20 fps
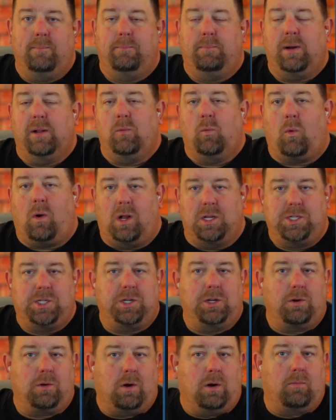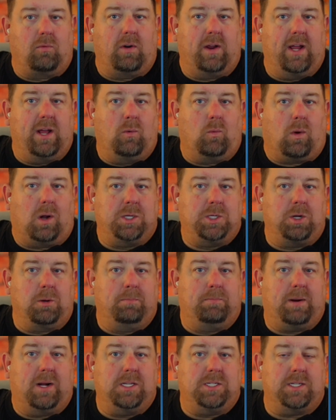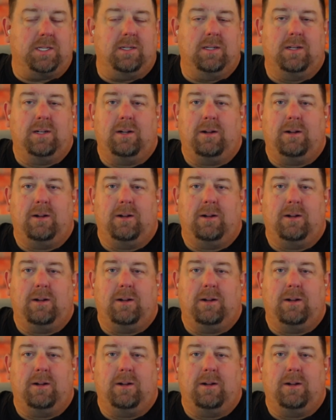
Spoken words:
But watch your overhead, watch your budget.